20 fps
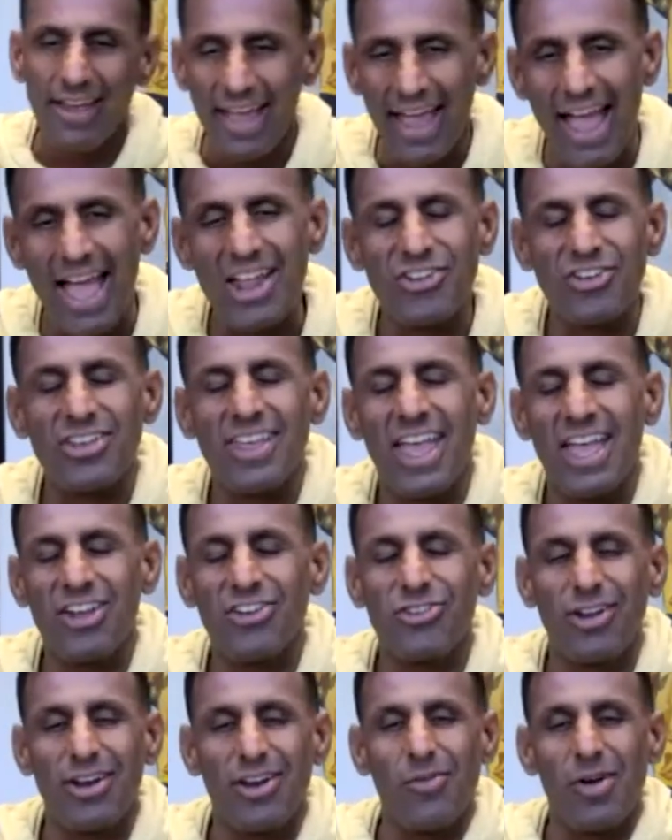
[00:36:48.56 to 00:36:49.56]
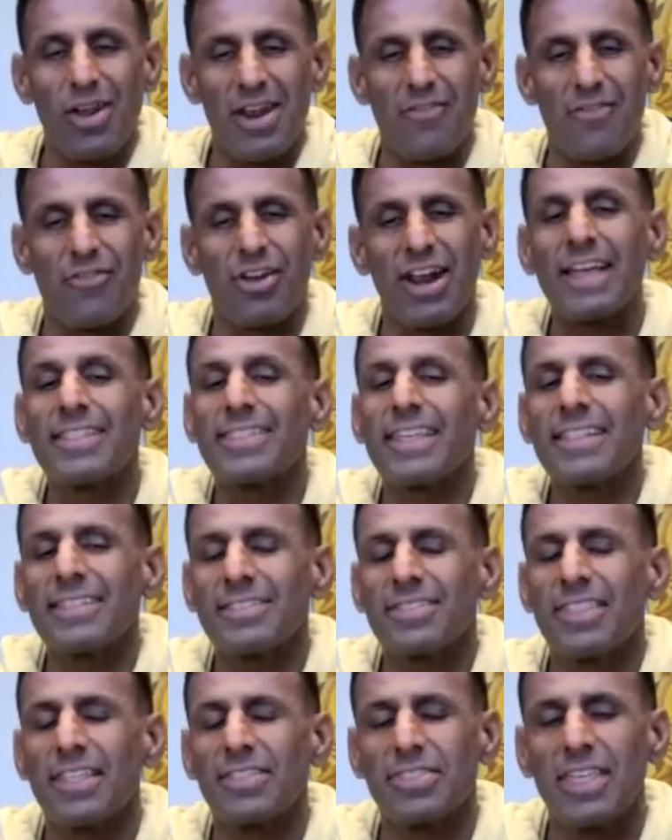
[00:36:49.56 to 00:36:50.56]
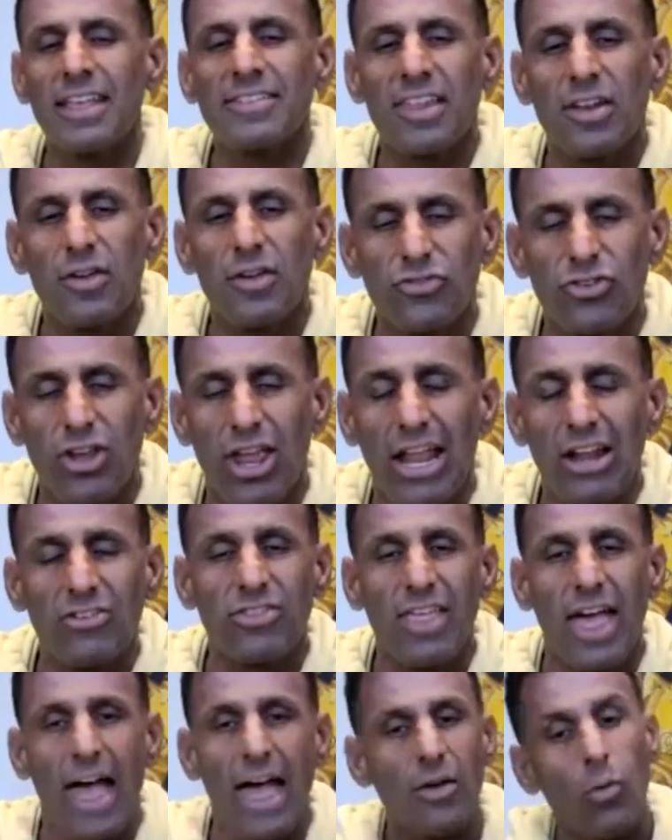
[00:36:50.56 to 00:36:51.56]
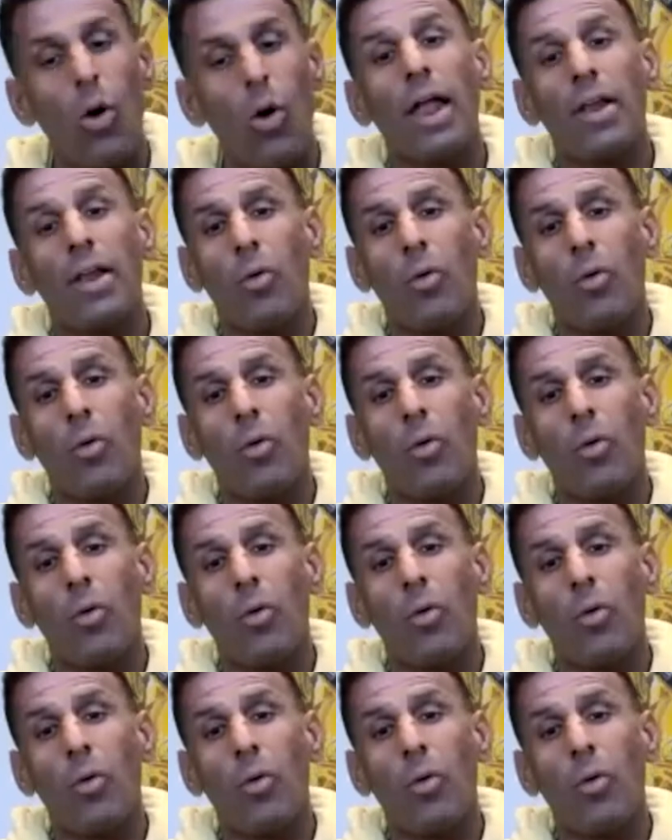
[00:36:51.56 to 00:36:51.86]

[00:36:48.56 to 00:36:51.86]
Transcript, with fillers: education and whatever and i think the things that have changed that one,